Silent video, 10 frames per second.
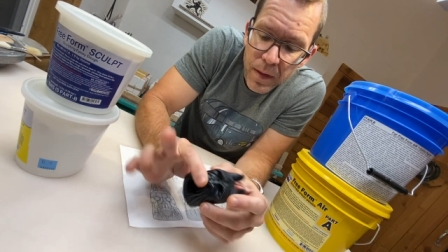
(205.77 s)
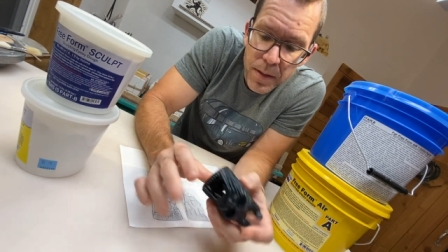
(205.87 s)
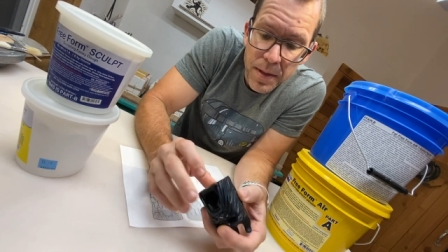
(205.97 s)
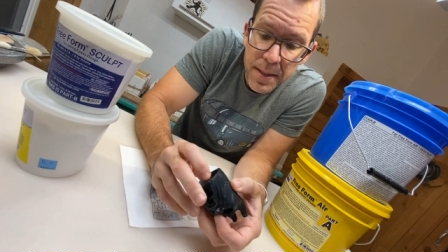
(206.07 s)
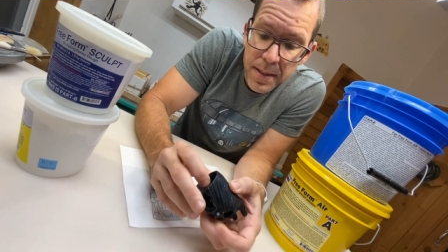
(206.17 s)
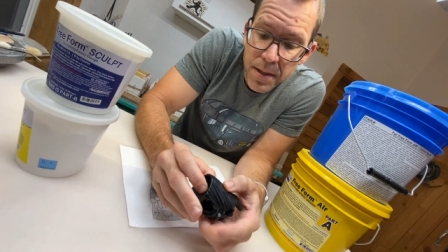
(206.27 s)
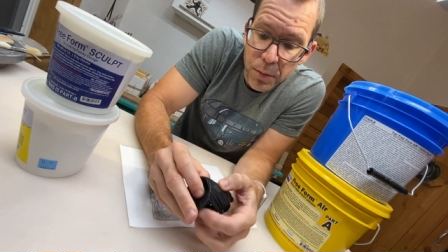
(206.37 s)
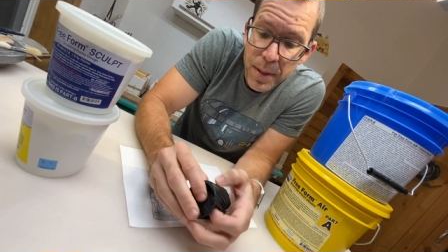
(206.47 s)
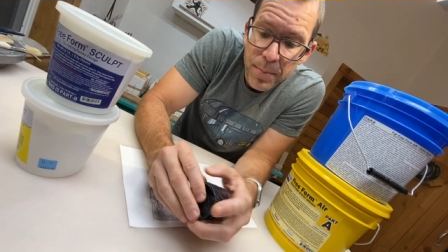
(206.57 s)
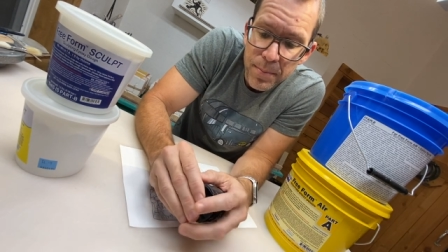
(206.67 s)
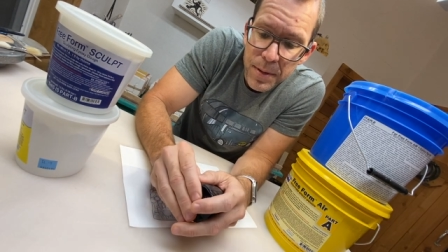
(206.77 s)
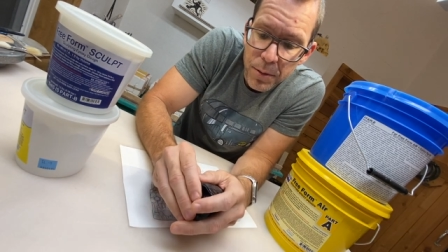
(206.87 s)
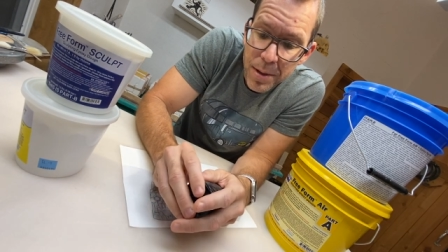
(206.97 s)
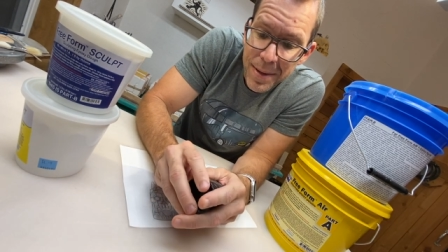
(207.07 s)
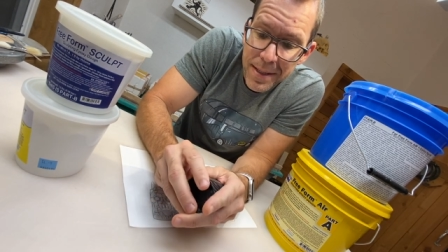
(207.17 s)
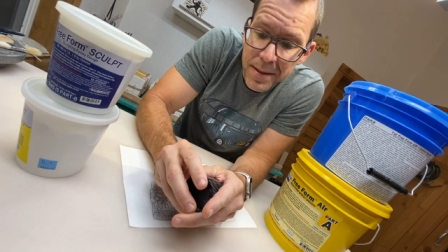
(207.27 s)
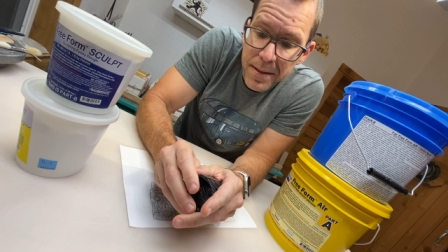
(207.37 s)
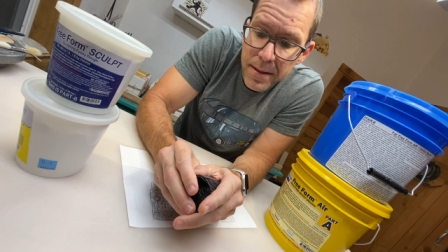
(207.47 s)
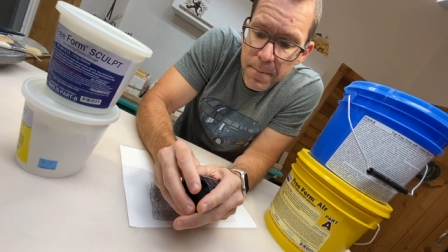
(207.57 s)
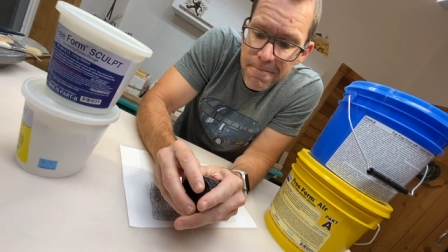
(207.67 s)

So this is three pieces.